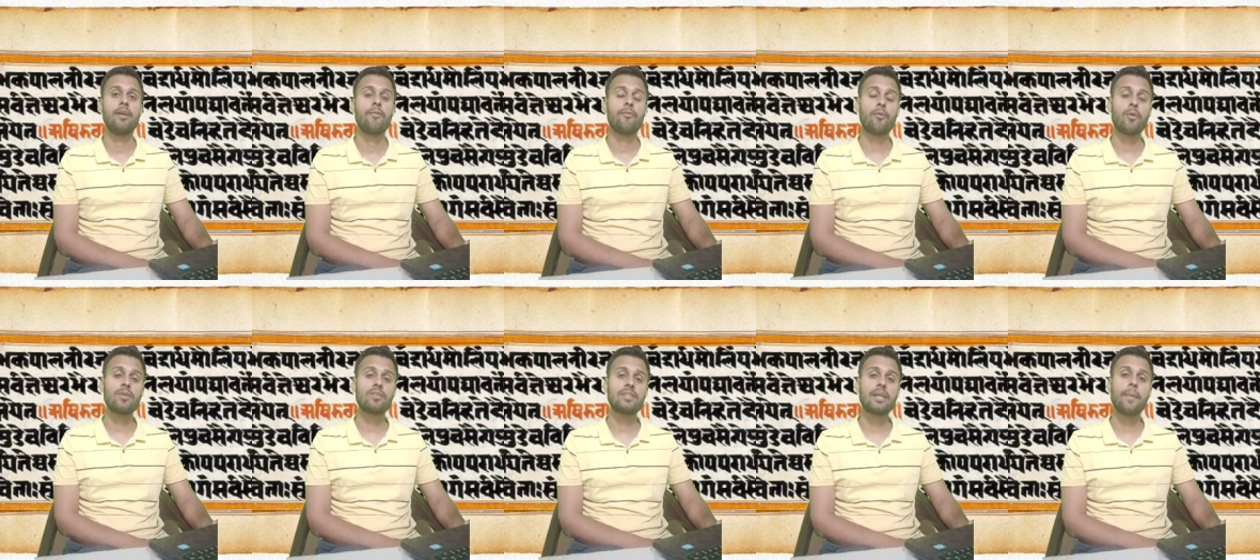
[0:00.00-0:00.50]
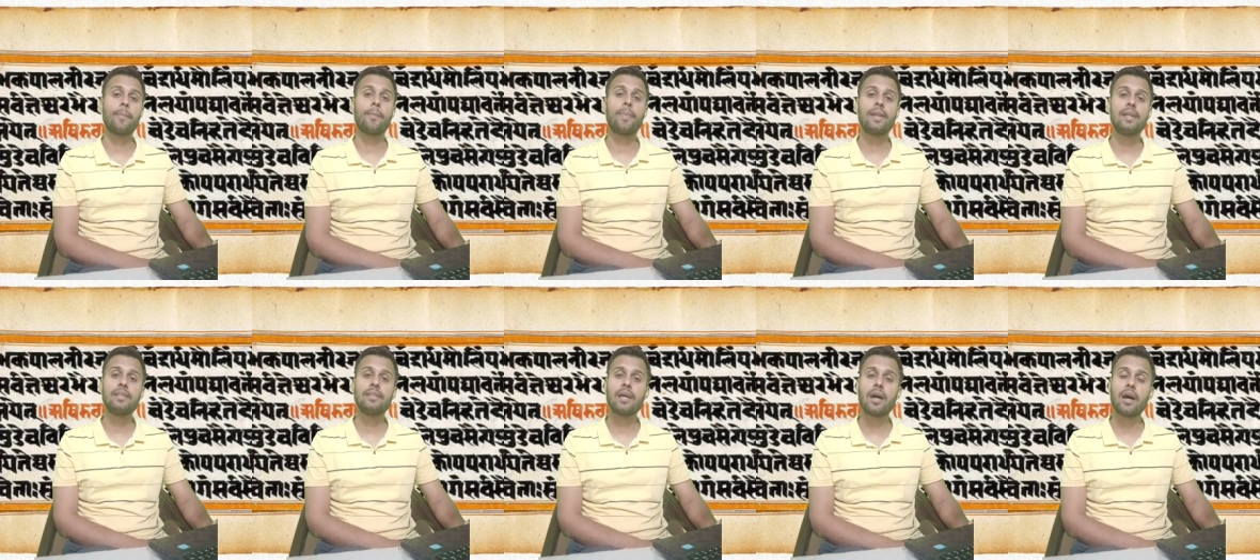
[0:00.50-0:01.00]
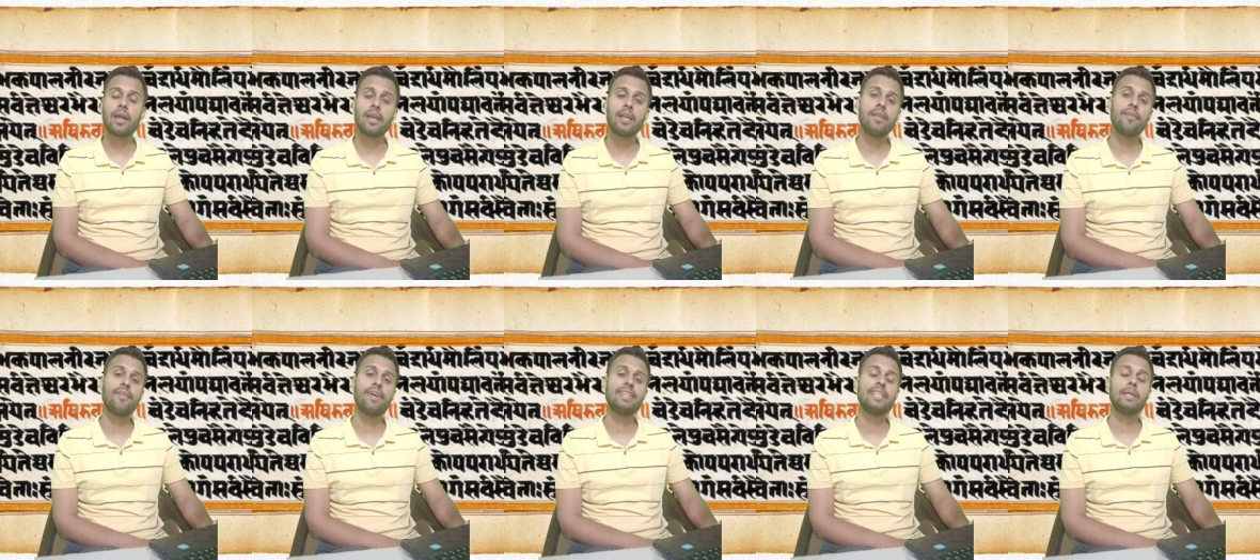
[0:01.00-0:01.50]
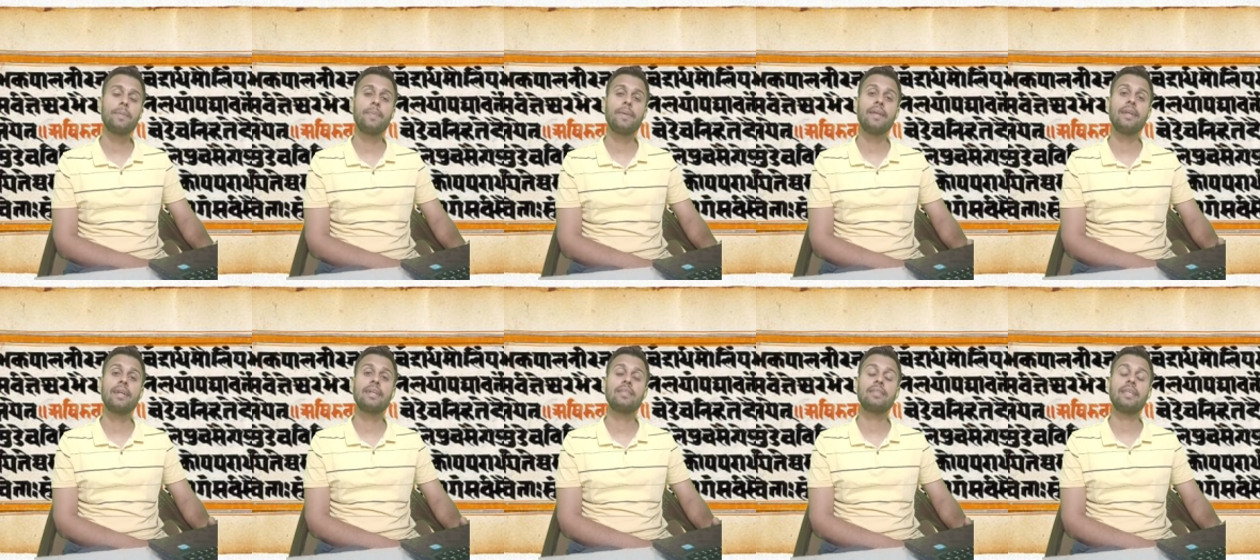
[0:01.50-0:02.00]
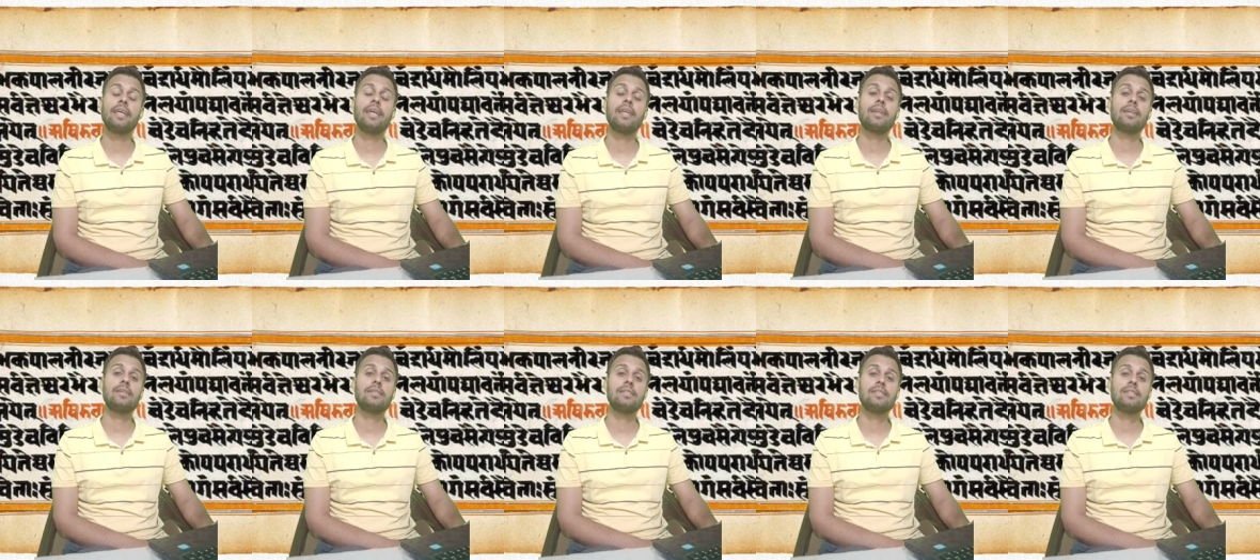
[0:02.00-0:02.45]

For example, in the early Vedic period, there